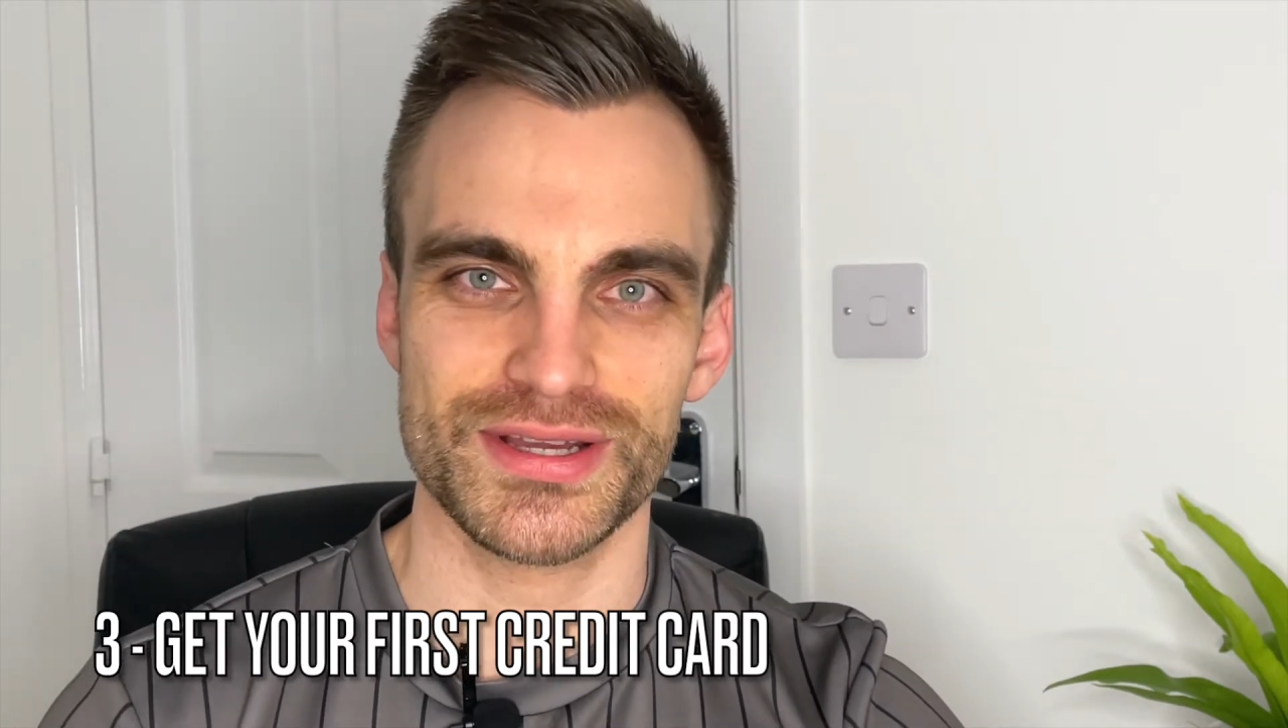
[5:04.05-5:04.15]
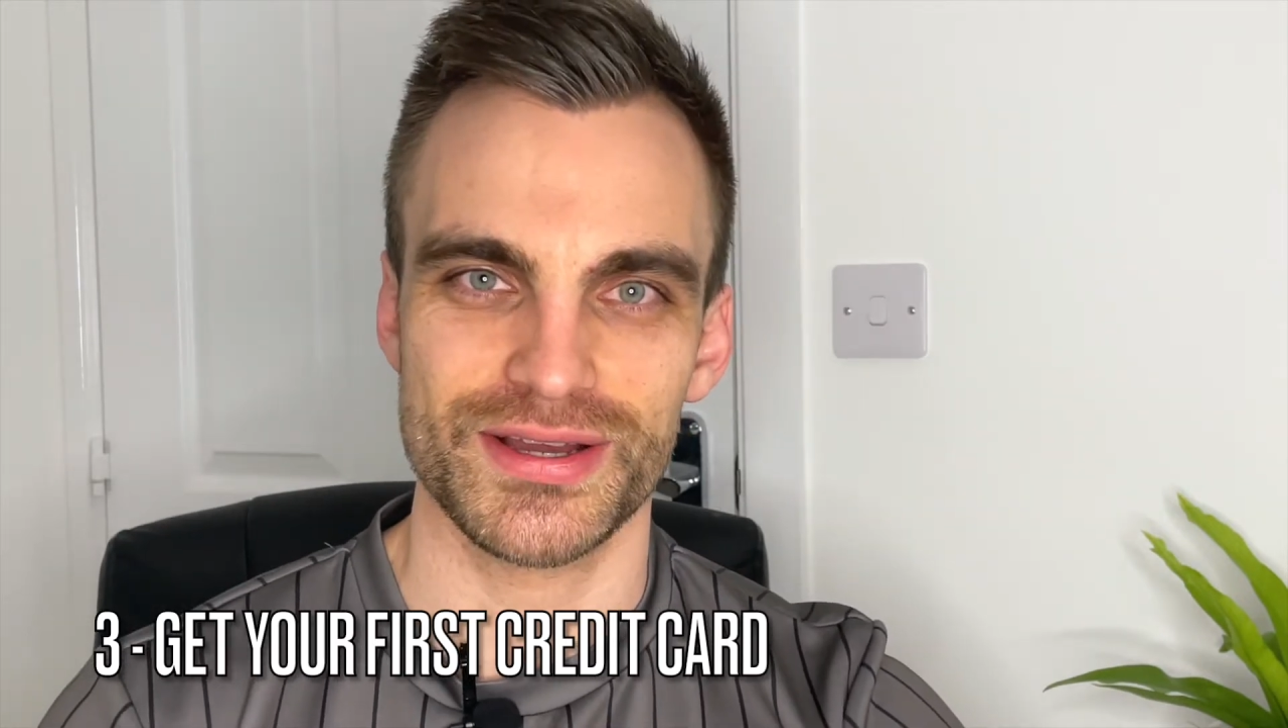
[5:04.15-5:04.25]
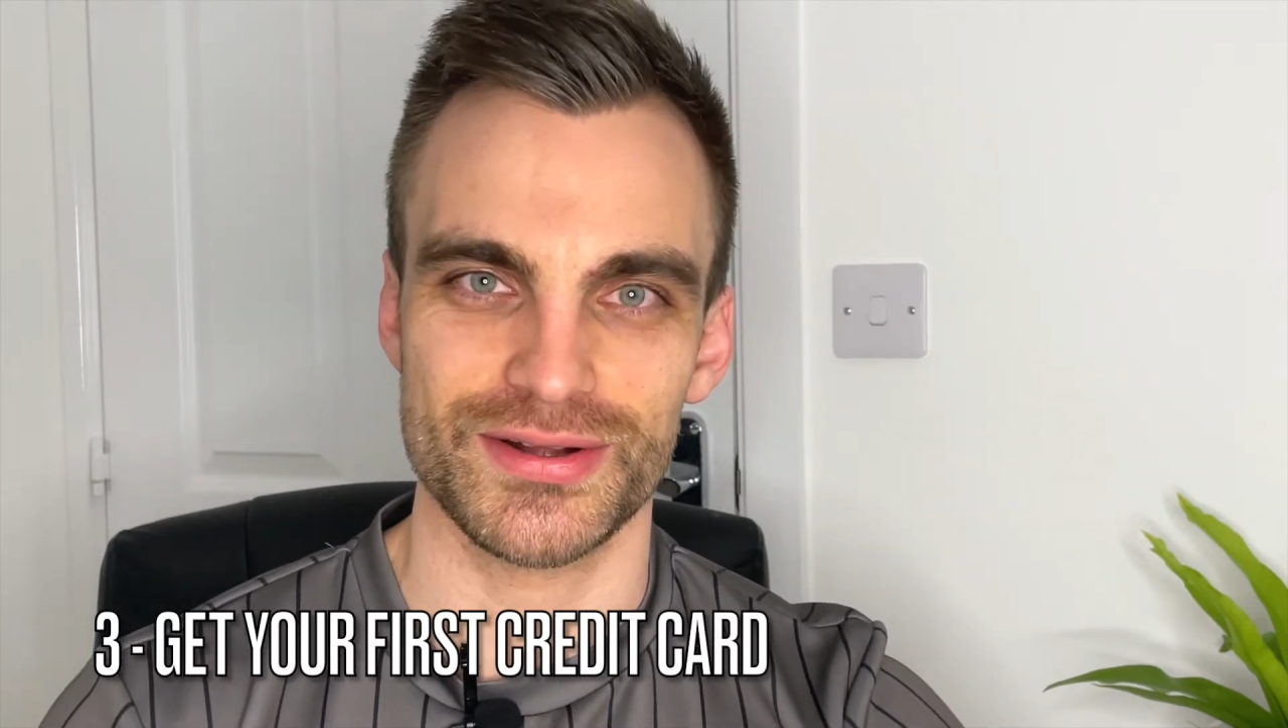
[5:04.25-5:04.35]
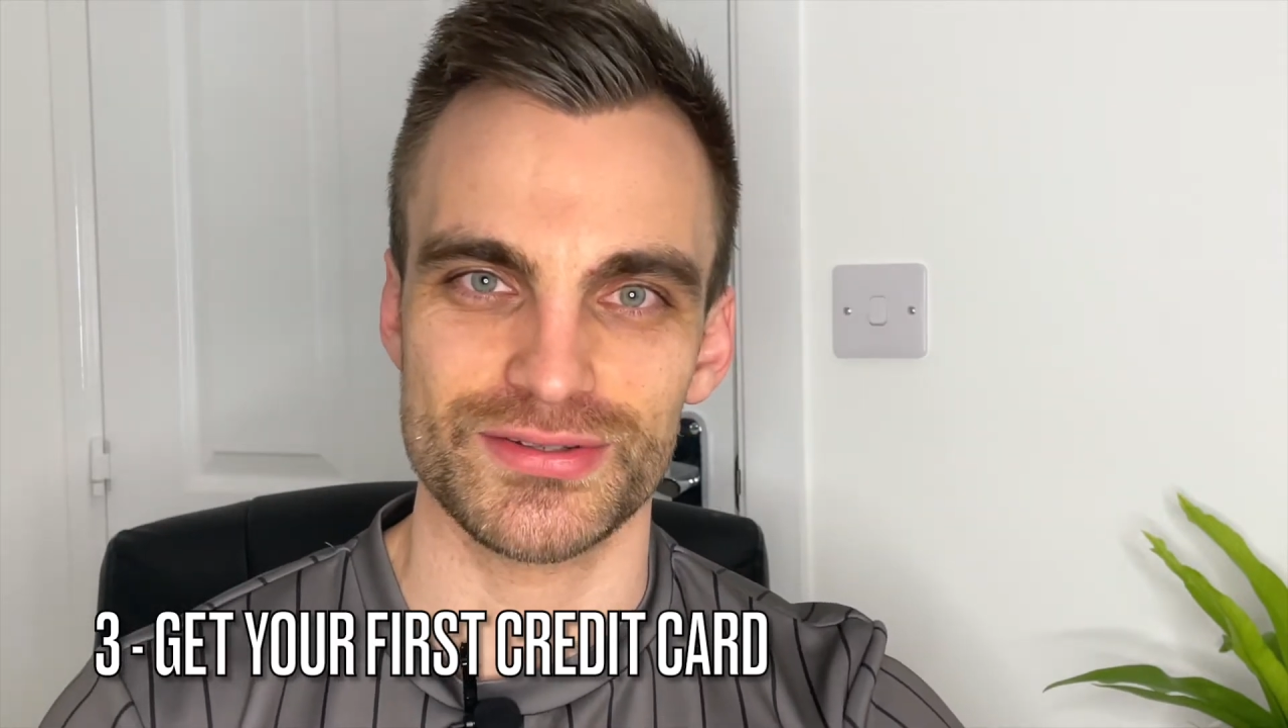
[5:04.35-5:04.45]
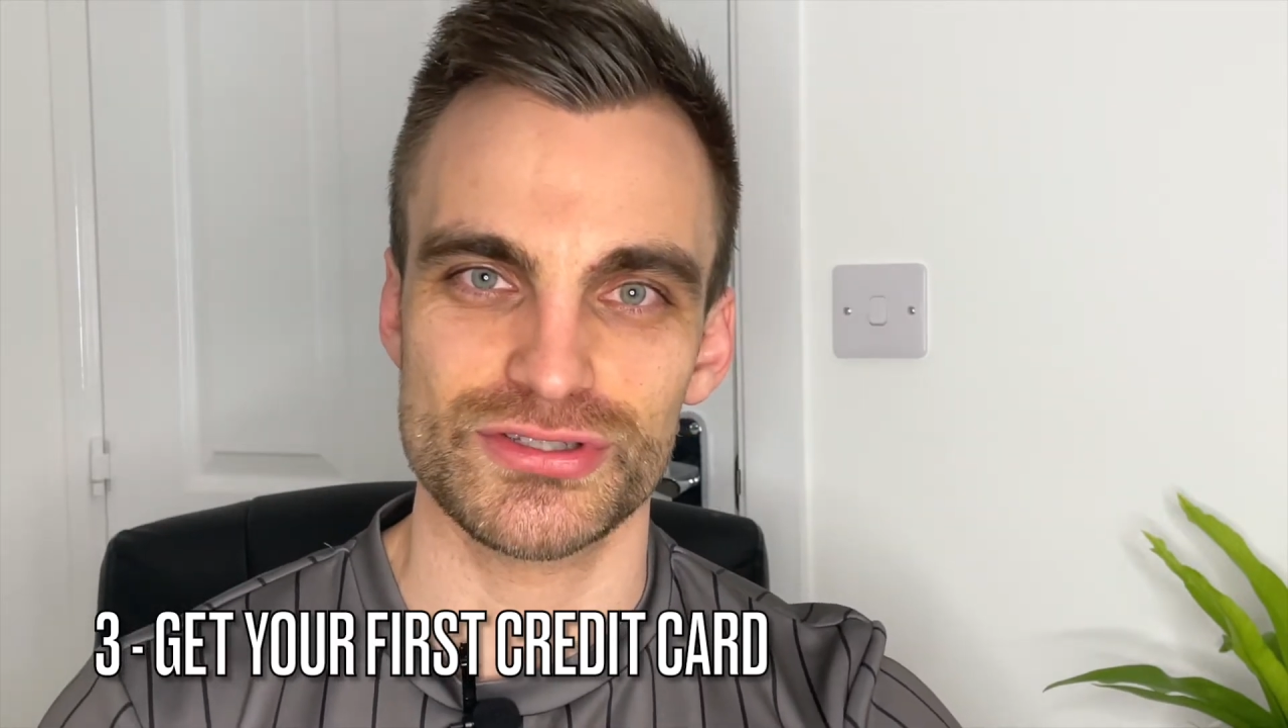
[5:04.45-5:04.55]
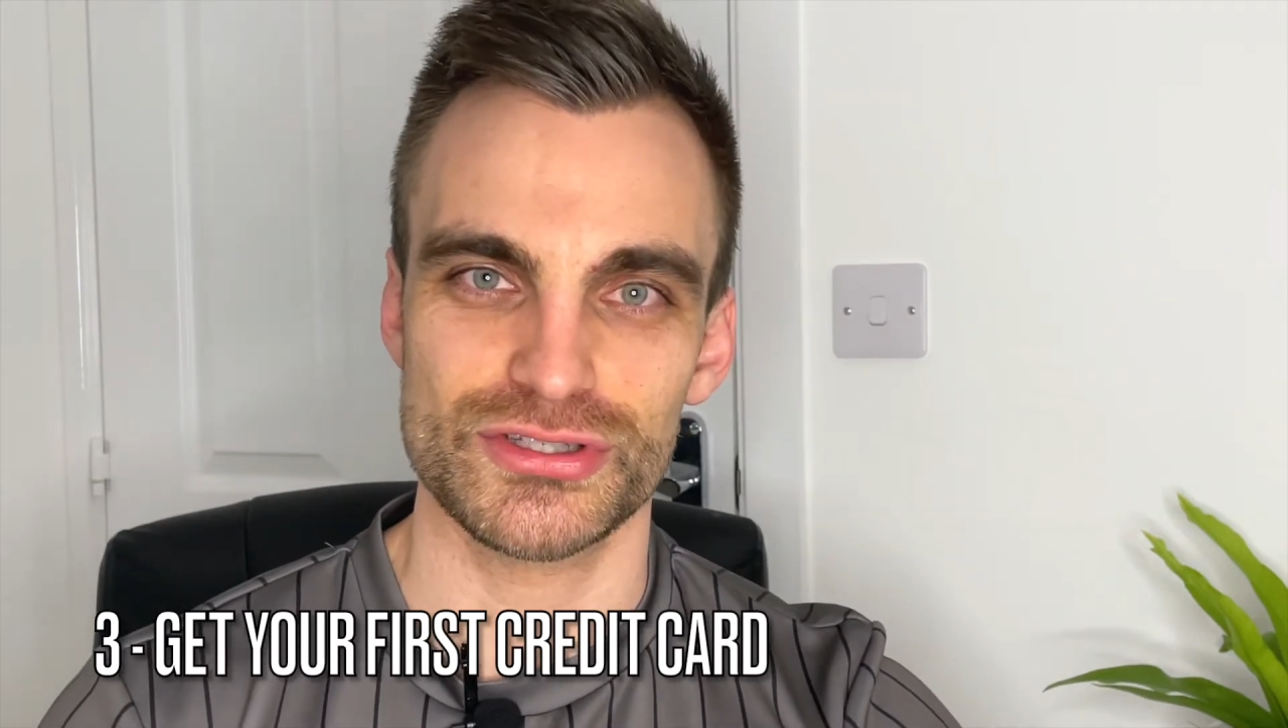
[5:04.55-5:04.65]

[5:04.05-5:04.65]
cards